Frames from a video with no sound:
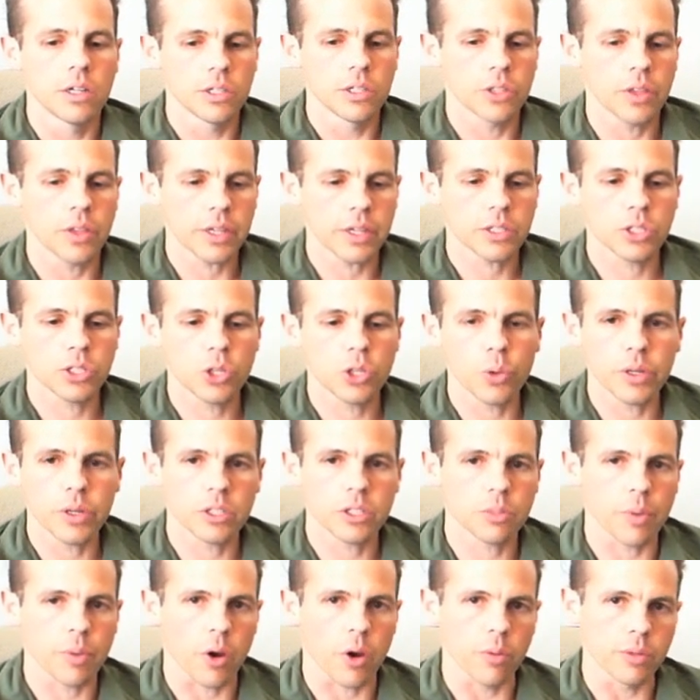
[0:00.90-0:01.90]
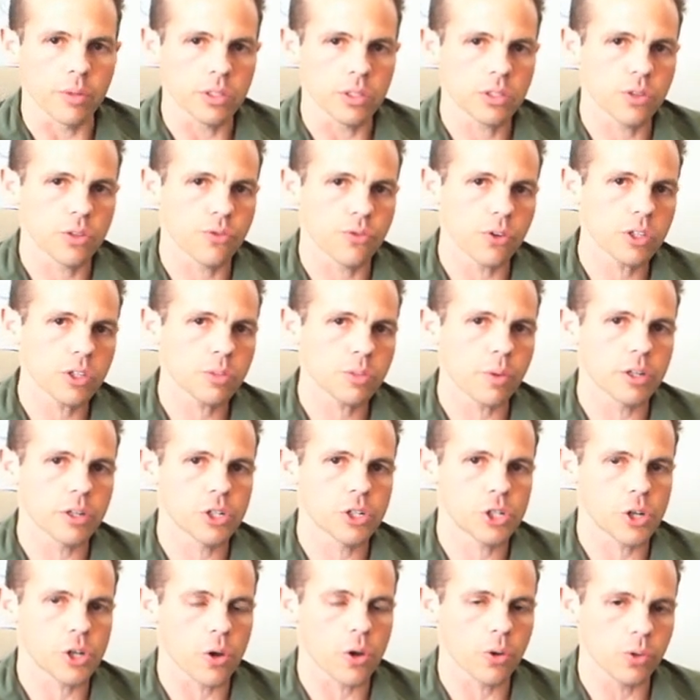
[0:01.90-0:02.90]
So there's two experiments. The first
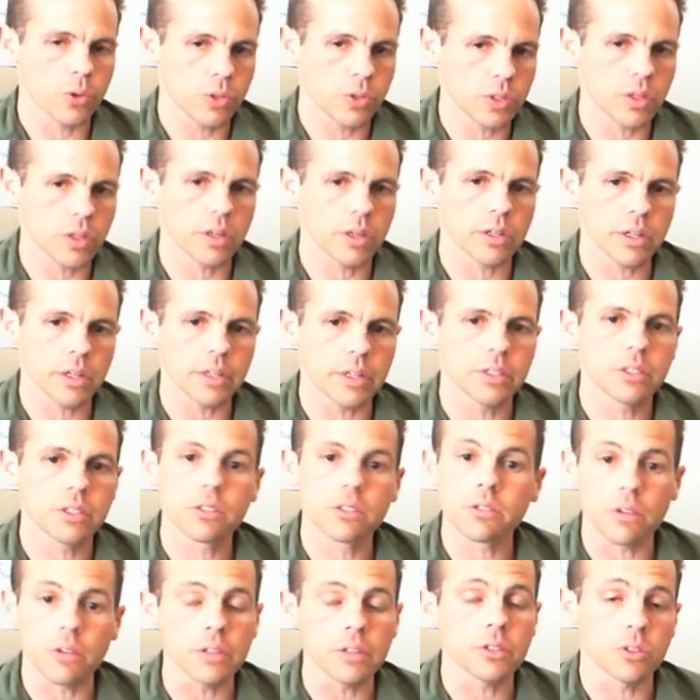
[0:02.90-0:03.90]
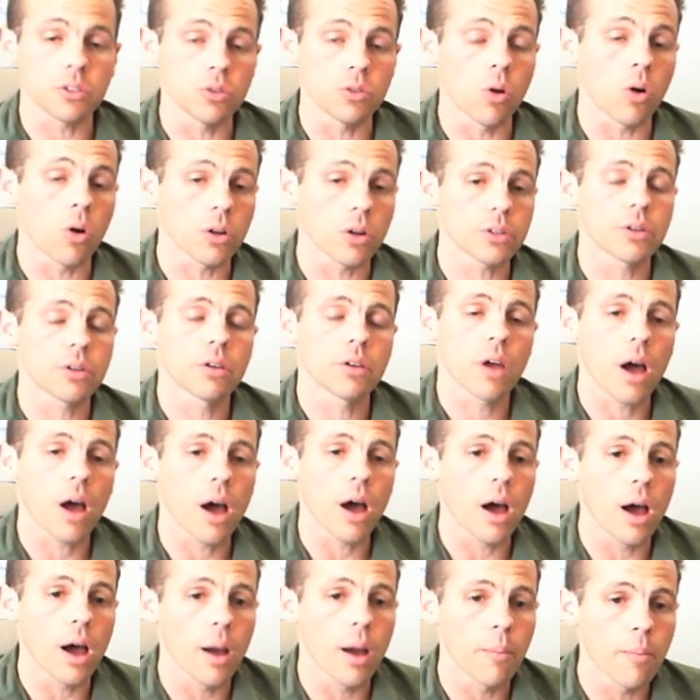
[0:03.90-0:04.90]
one shows that it's it's not
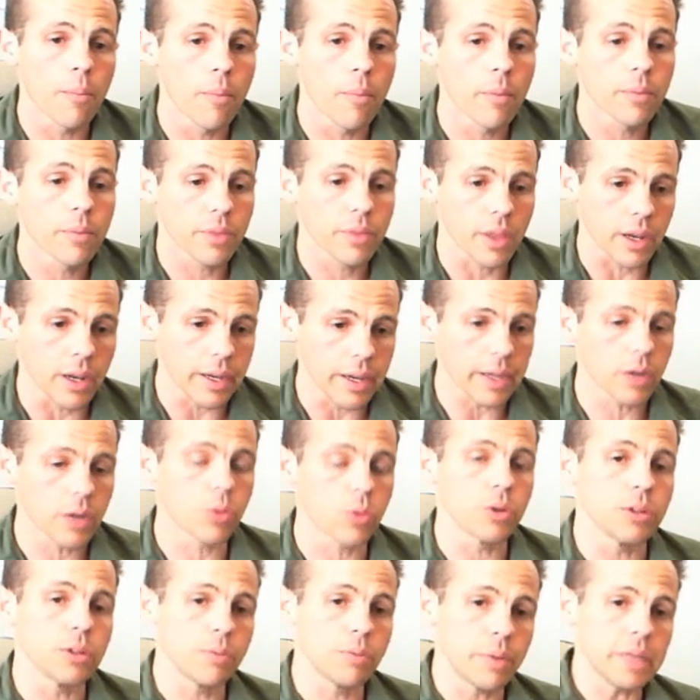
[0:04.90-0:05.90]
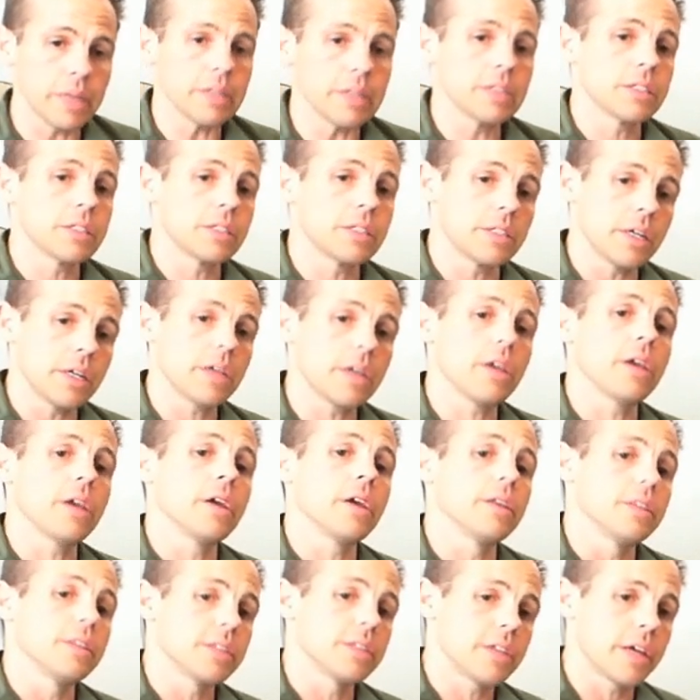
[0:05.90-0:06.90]
um, the liquid being
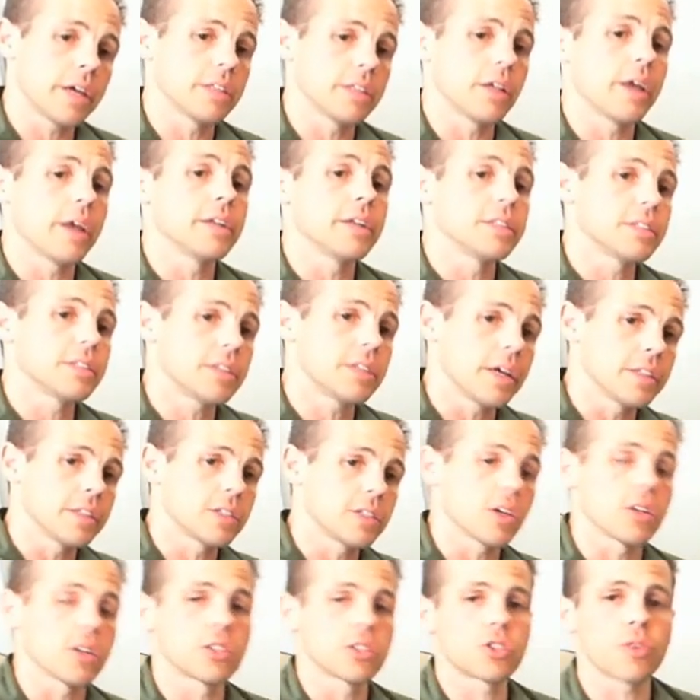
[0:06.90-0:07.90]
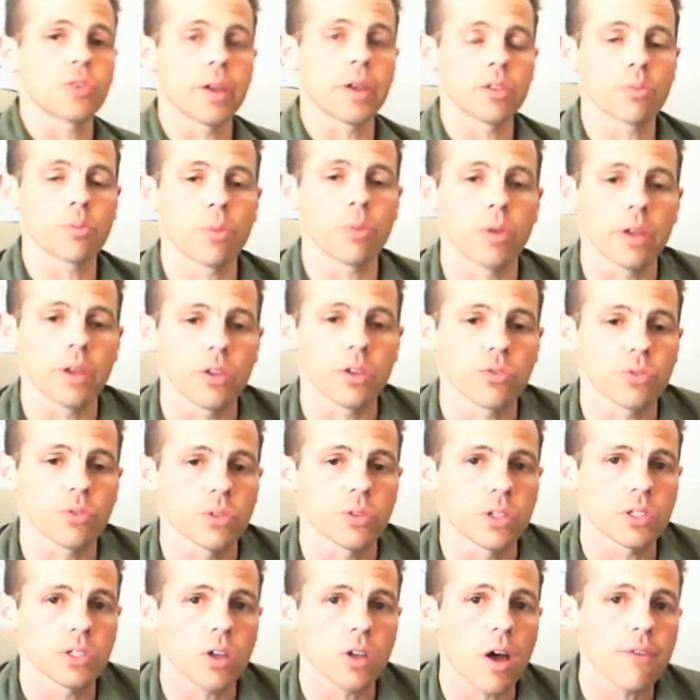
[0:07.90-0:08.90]
sticky and the and its tensile strength pulling it
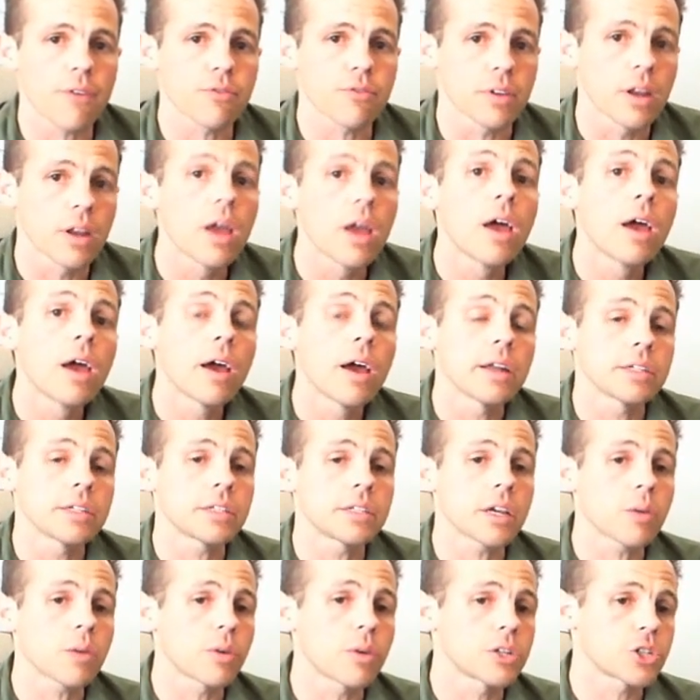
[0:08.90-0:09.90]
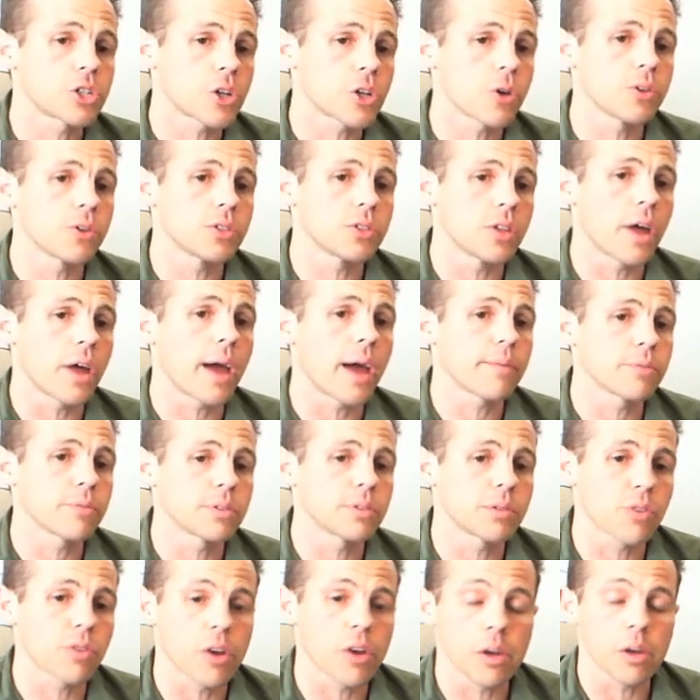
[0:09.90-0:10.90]
through the siphon, and the second one shows that
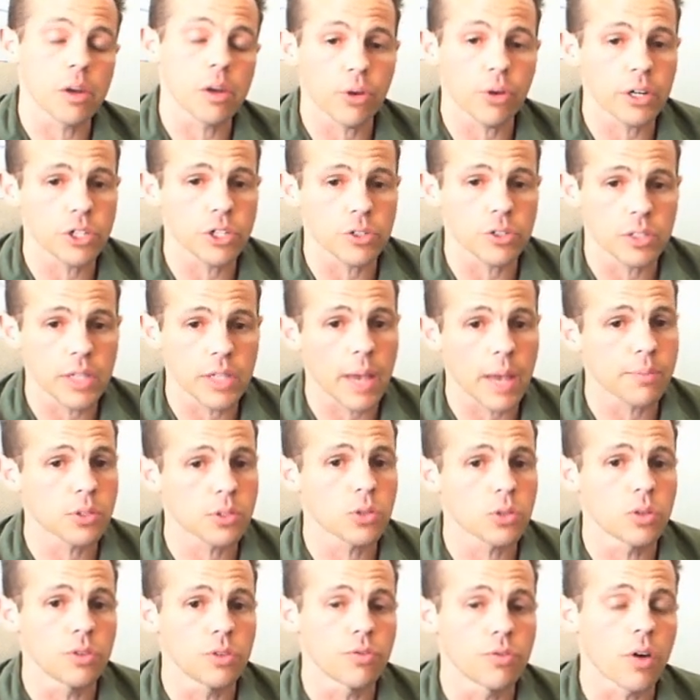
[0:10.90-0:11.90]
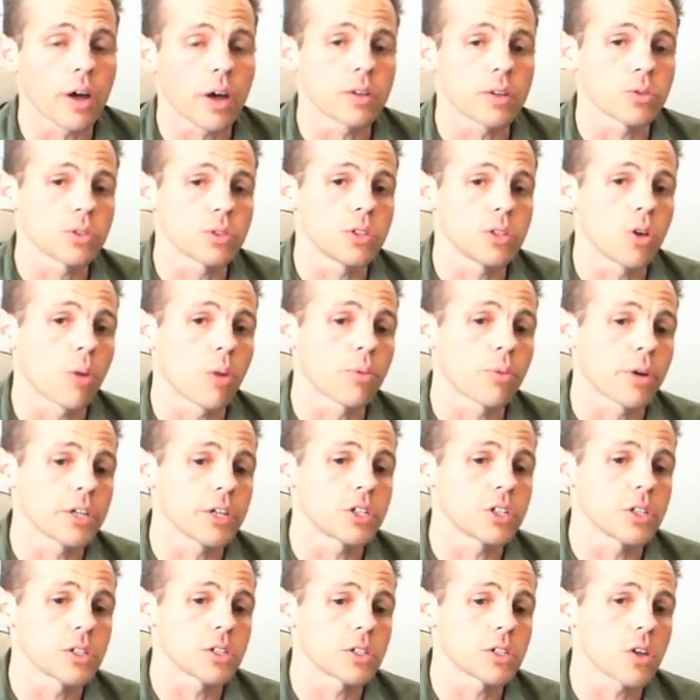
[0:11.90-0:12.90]
atmospheric pressure is absolutely vital to the
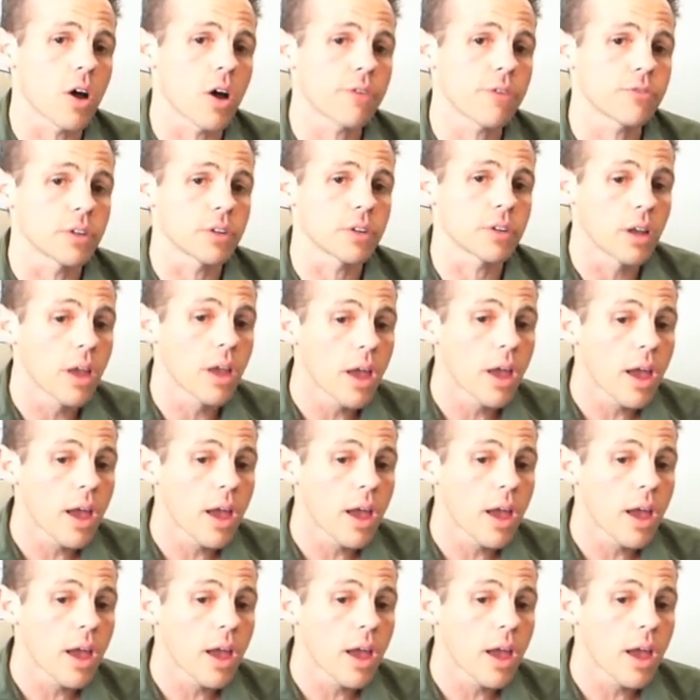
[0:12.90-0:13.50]
operation of the siphon.